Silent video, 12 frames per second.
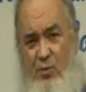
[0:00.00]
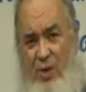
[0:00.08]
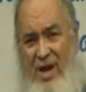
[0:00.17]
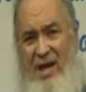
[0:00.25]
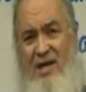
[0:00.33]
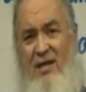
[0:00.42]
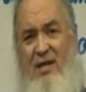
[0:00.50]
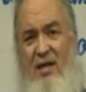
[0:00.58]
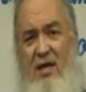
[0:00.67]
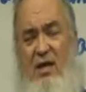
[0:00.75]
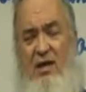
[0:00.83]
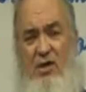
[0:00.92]
the weight,
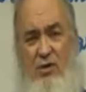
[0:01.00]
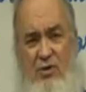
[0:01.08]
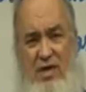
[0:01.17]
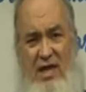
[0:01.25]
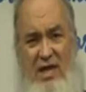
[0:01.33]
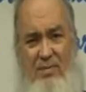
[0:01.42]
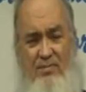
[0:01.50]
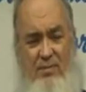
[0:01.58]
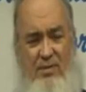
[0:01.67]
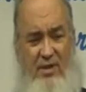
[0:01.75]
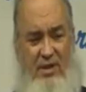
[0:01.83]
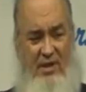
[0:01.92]
you
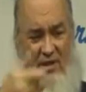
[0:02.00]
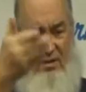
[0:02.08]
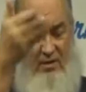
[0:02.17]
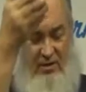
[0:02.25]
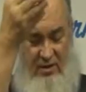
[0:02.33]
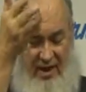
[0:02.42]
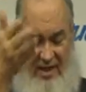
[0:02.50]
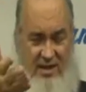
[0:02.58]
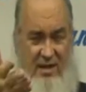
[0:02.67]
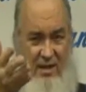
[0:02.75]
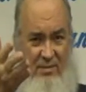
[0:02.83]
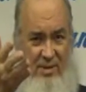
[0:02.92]
keep the
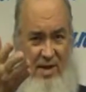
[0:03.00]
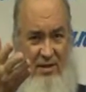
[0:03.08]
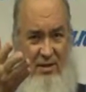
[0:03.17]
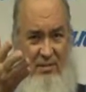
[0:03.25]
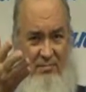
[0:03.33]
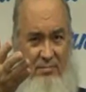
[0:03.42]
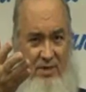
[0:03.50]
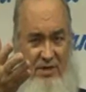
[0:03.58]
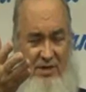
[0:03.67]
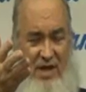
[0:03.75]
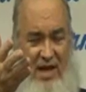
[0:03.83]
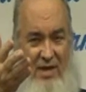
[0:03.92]
length of the pendulum
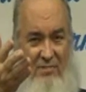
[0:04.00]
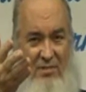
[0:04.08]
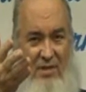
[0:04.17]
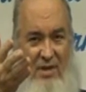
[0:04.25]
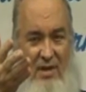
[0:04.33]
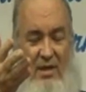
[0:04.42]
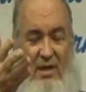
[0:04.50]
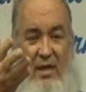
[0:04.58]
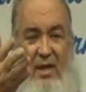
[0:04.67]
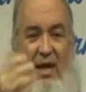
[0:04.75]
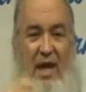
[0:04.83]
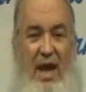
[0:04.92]
the same,
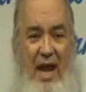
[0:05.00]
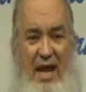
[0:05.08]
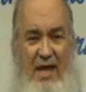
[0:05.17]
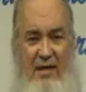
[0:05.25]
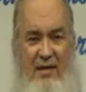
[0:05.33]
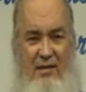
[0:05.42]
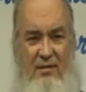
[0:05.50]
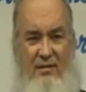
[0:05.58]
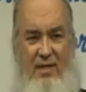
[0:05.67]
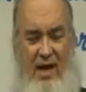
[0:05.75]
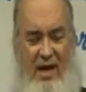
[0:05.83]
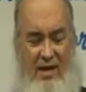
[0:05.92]
and
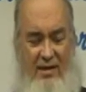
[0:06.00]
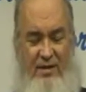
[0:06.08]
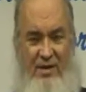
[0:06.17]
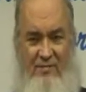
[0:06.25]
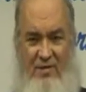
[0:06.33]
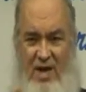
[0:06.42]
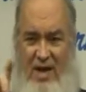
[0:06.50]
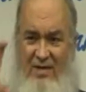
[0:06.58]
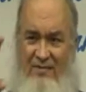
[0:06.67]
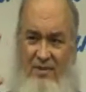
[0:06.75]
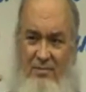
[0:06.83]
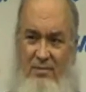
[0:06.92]
if you
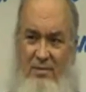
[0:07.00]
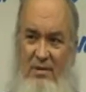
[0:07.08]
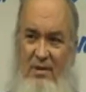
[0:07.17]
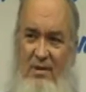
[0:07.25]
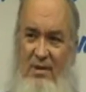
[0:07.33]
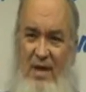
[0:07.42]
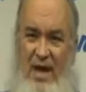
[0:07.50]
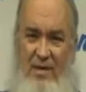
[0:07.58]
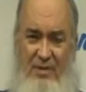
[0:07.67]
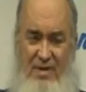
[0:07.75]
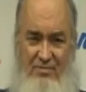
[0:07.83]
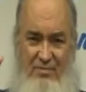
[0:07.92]
have
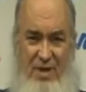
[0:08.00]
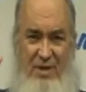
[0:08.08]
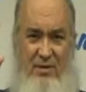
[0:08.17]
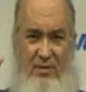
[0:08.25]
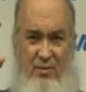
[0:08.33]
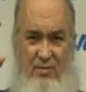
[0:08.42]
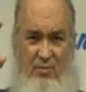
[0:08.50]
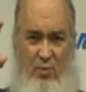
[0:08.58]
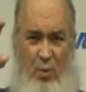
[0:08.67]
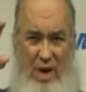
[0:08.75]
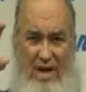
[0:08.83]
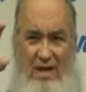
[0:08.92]
a big
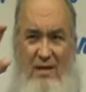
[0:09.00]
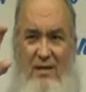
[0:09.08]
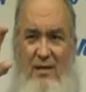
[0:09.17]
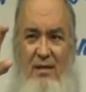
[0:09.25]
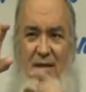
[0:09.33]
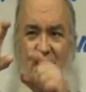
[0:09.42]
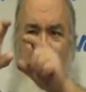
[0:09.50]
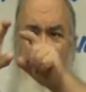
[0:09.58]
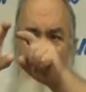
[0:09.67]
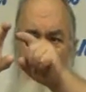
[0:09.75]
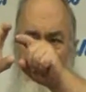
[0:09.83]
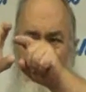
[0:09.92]
weight,
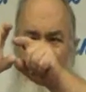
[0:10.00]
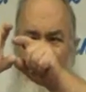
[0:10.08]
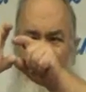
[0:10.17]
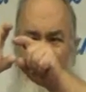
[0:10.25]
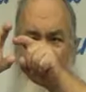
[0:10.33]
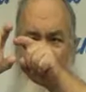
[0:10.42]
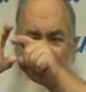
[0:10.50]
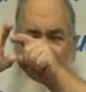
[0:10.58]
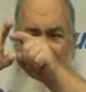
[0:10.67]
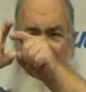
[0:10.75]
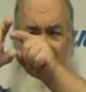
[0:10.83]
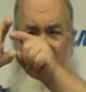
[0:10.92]
you're going to measure to
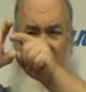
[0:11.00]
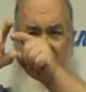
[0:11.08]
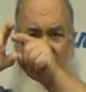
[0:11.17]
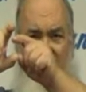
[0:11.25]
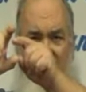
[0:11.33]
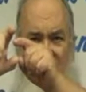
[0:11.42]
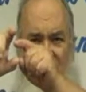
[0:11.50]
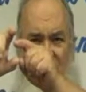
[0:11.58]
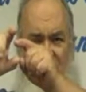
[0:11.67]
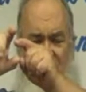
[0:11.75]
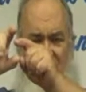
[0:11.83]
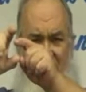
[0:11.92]
the center
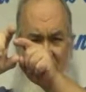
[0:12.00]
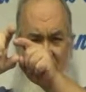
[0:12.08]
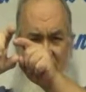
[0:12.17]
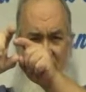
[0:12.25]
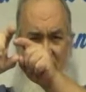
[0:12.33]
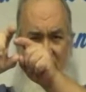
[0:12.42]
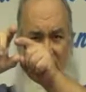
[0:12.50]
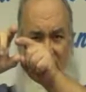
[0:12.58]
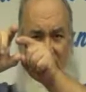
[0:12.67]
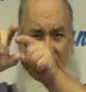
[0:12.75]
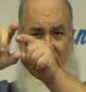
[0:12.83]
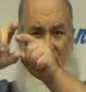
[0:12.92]
each time.
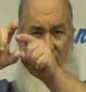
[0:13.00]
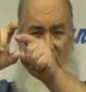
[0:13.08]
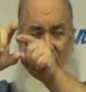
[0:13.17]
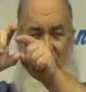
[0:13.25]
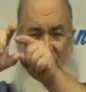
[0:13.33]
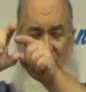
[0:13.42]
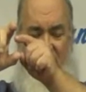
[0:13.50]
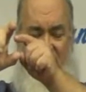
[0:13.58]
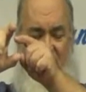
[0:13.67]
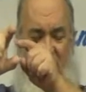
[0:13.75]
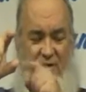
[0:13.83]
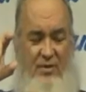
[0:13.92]
Okay, the
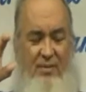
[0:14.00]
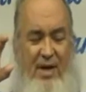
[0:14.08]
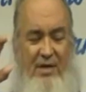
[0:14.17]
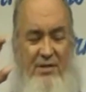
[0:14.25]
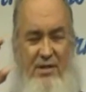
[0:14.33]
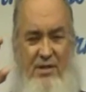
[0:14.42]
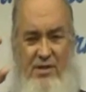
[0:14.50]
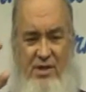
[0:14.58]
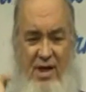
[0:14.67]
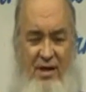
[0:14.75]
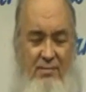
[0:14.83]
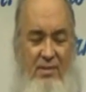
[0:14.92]
center of mass
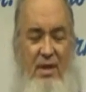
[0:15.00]
each time.